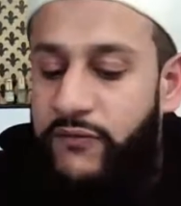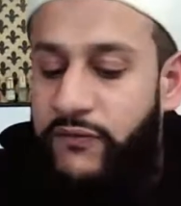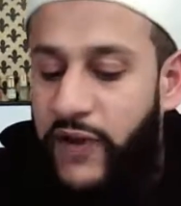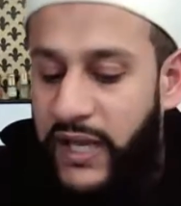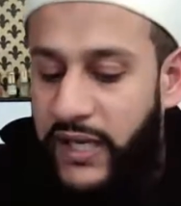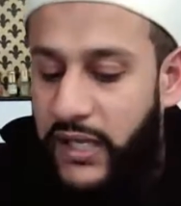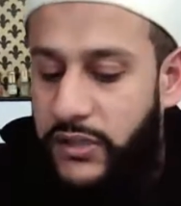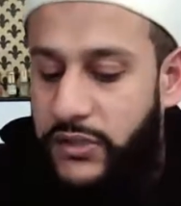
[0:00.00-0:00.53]

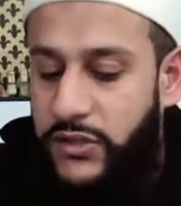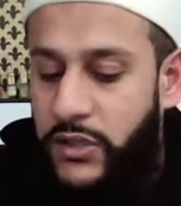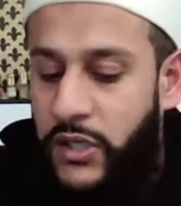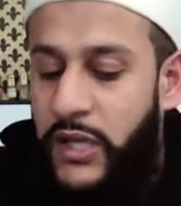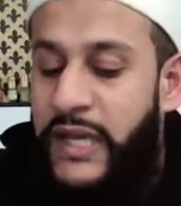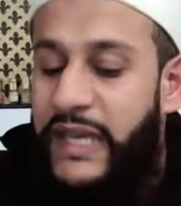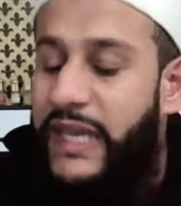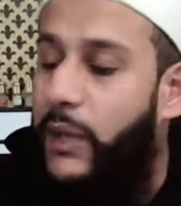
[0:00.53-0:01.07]
vanish,
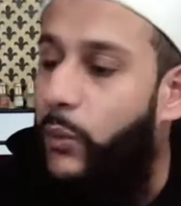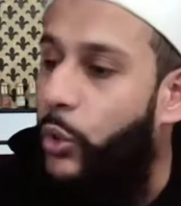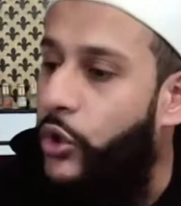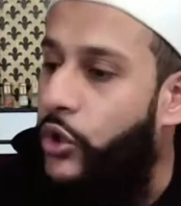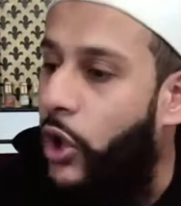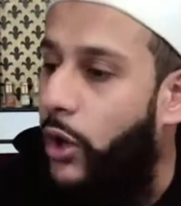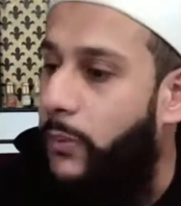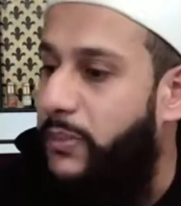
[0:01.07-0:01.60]
it would
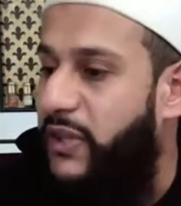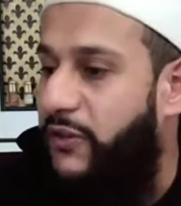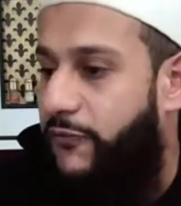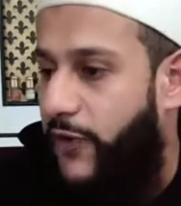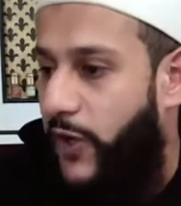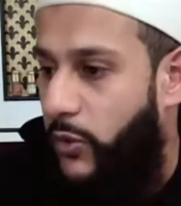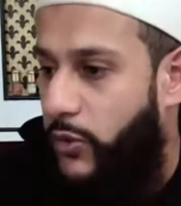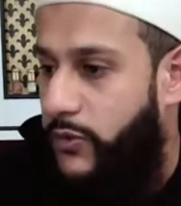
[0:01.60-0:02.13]
not be
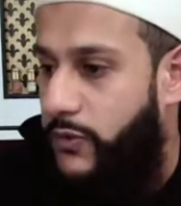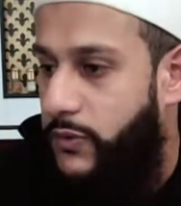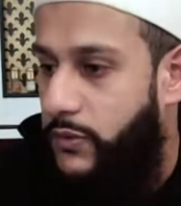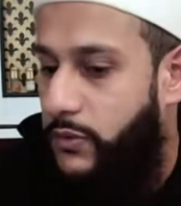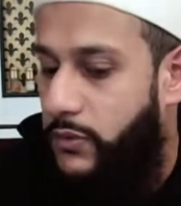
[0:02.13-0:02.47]
felt.